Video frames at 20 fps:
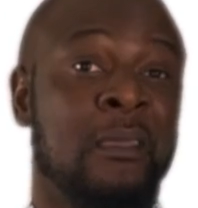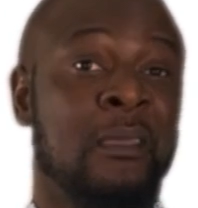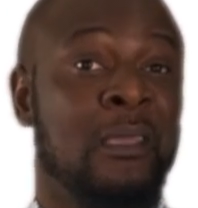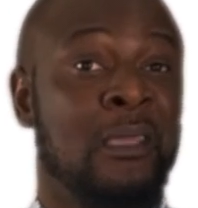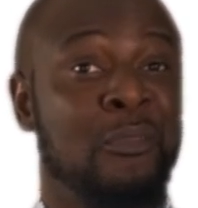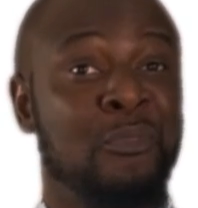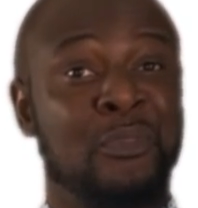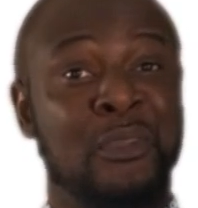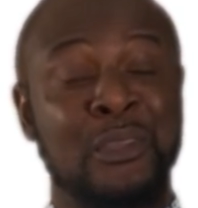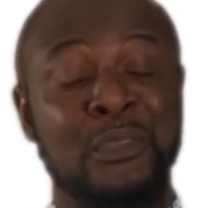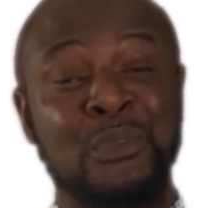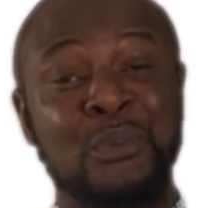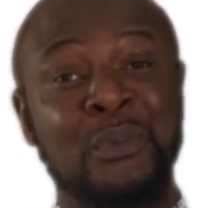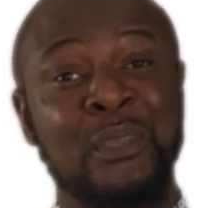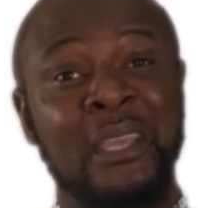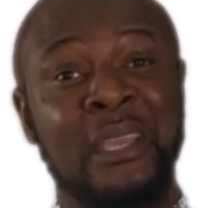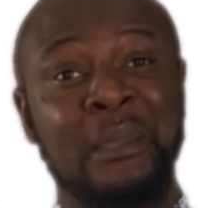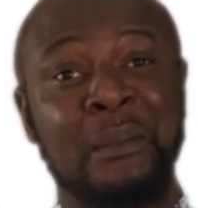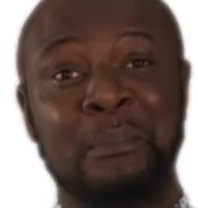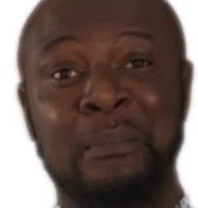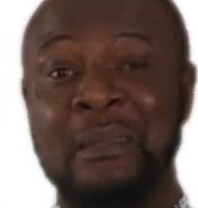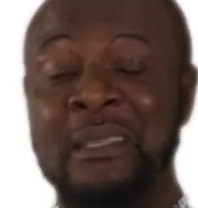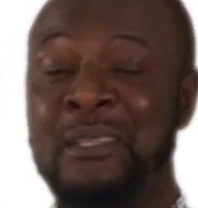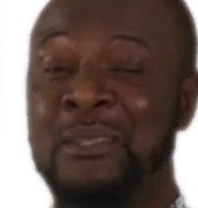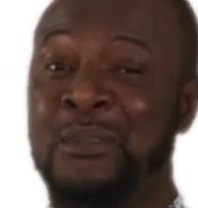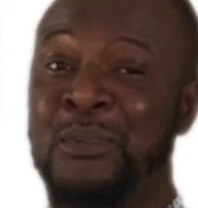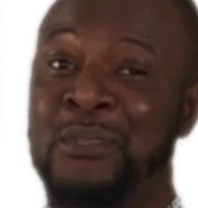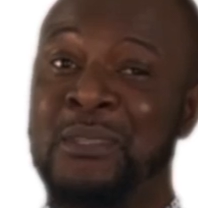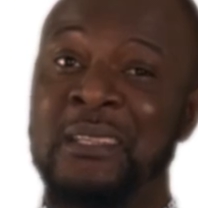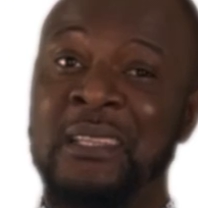If you're new here, please
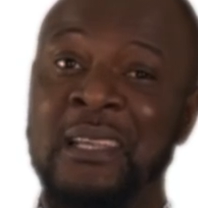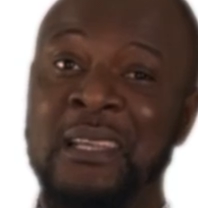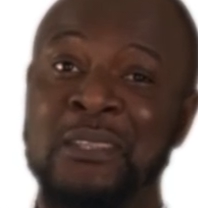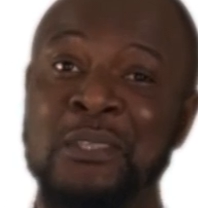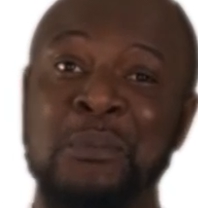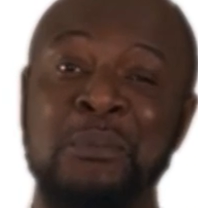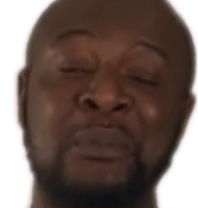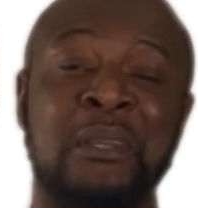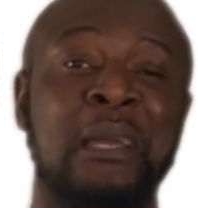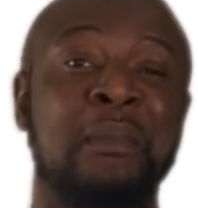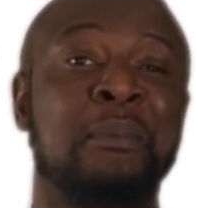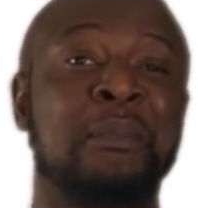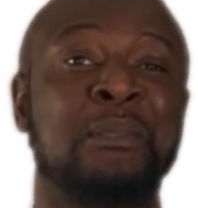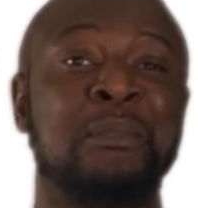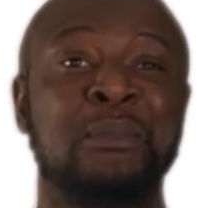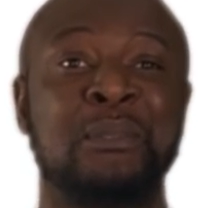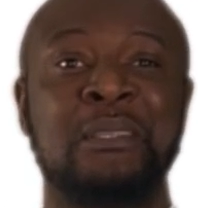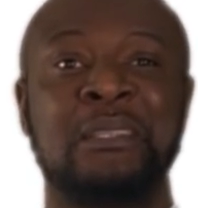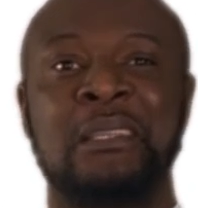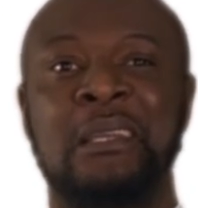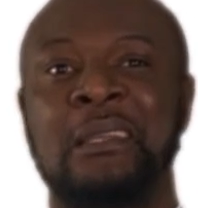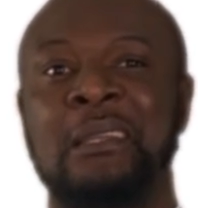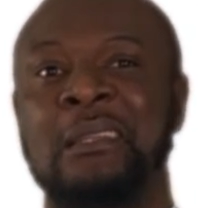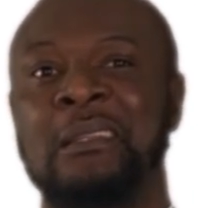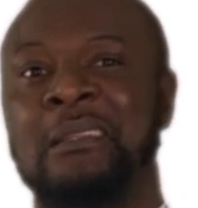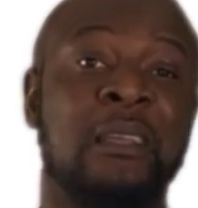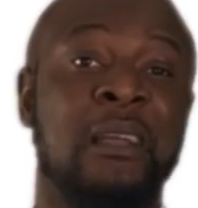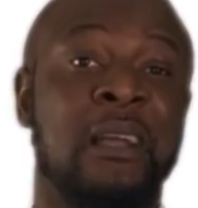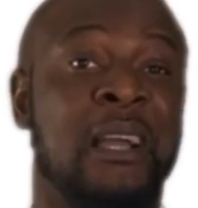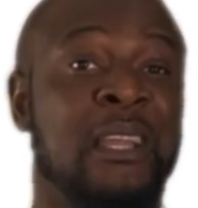consider subscribing to this channel
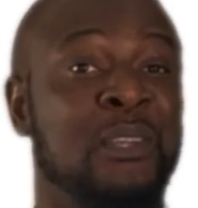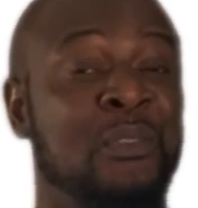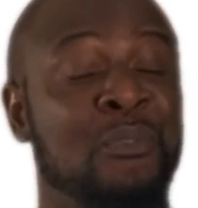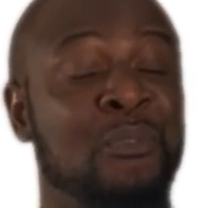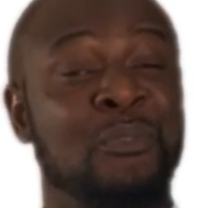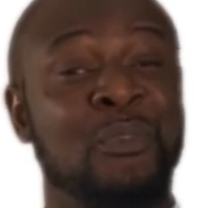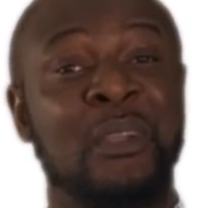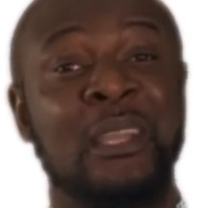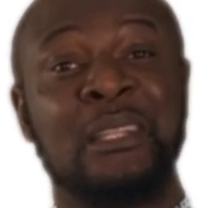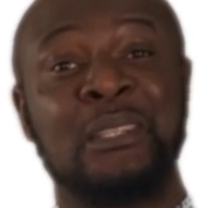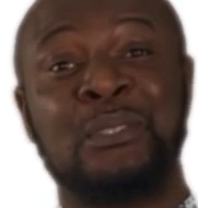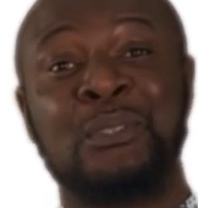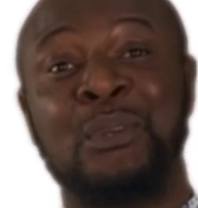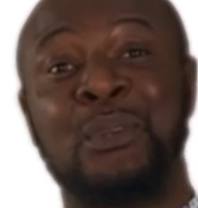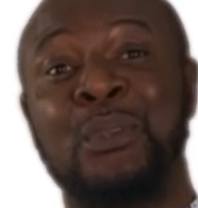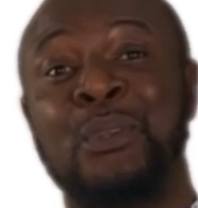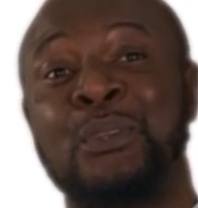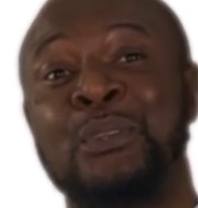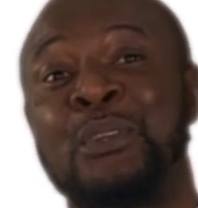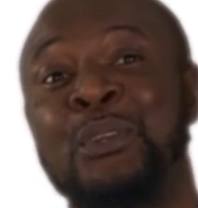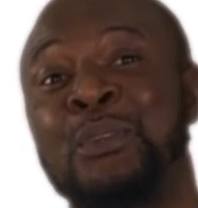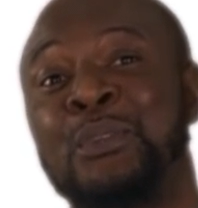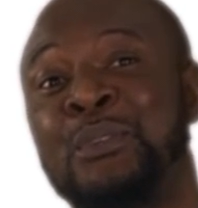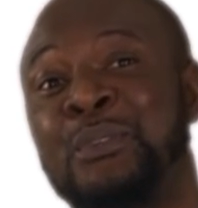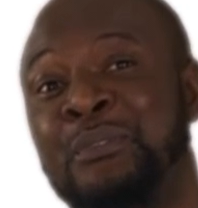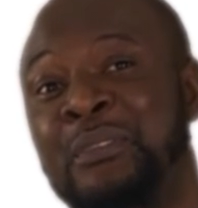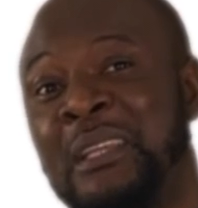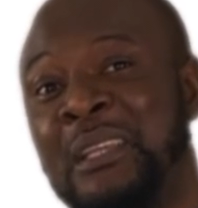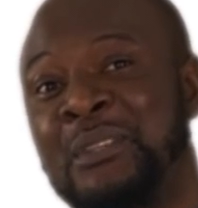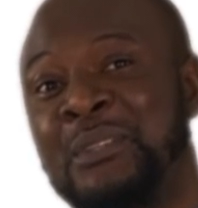and don't forget to turn on your
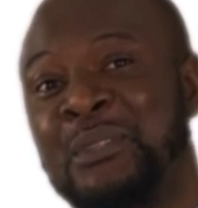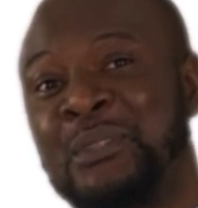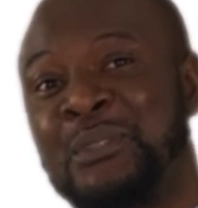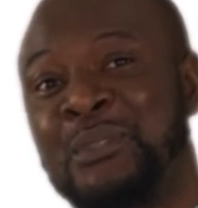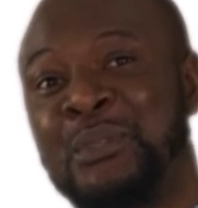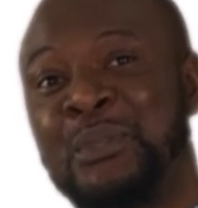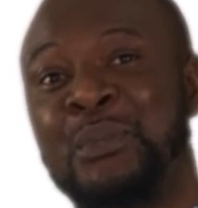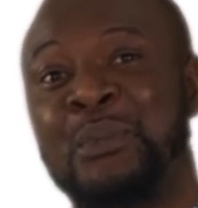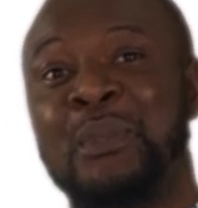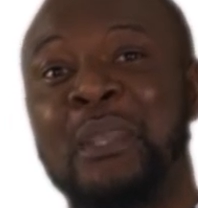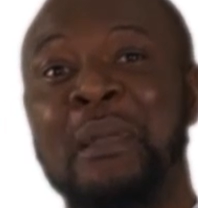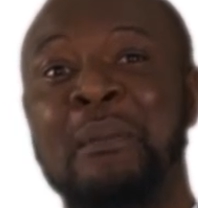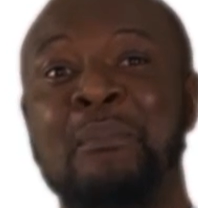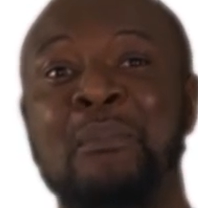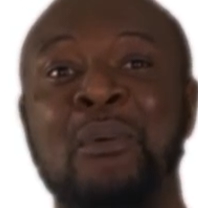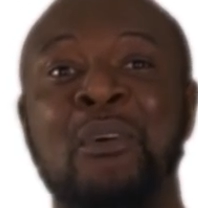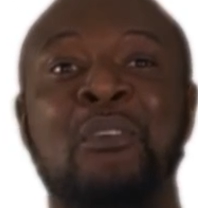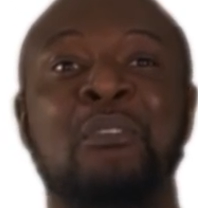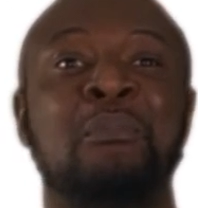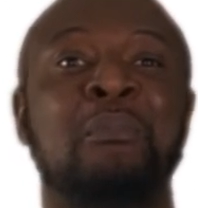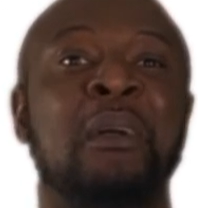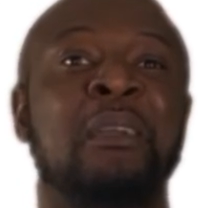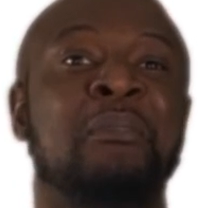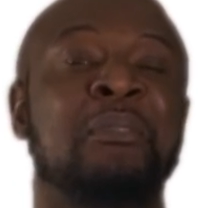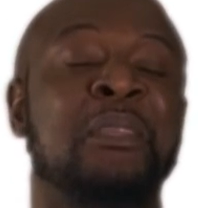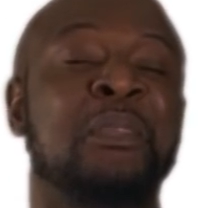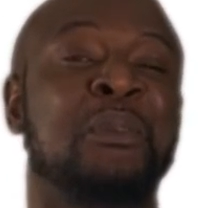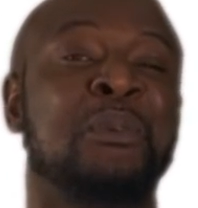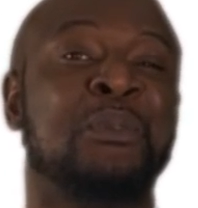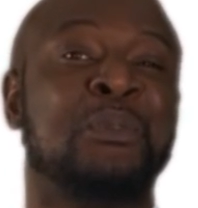notifications so you get more of my
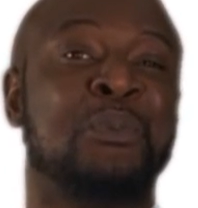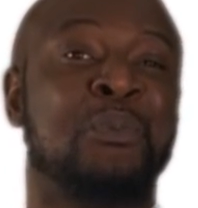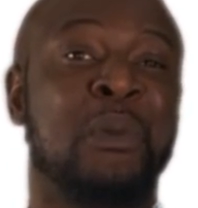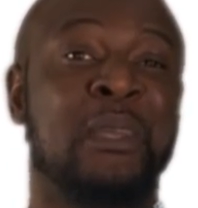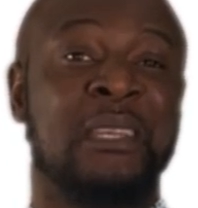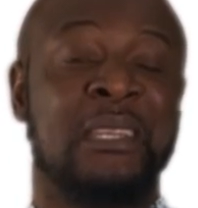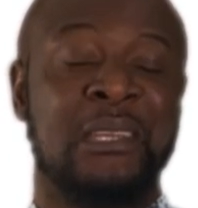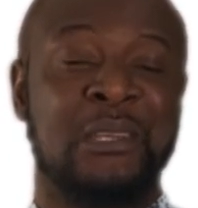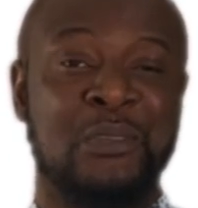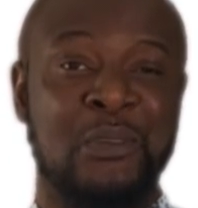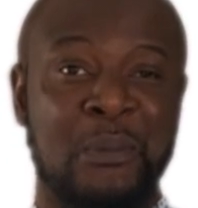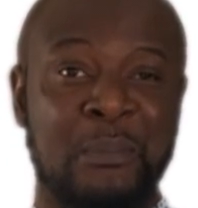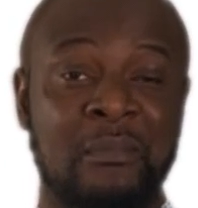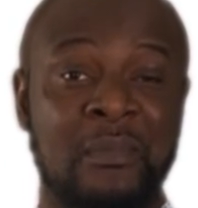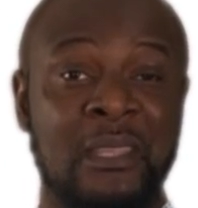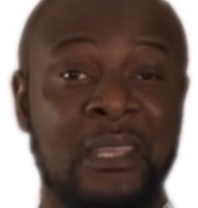videos when they drop.